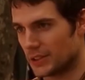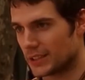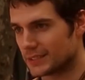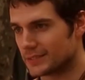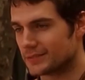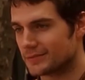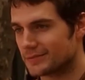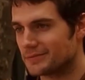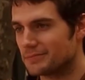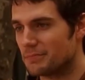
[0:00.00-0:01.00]
Henry
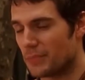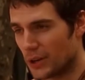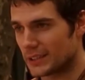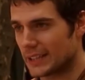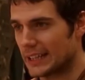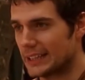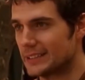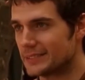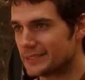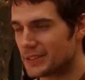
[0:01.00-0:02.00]
Cavill has simple,
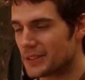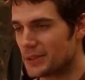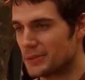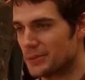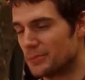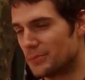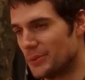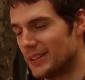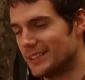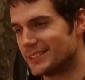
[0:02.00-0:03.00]
but really huge
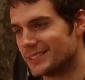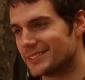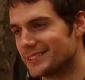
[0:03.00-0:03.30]
dreams.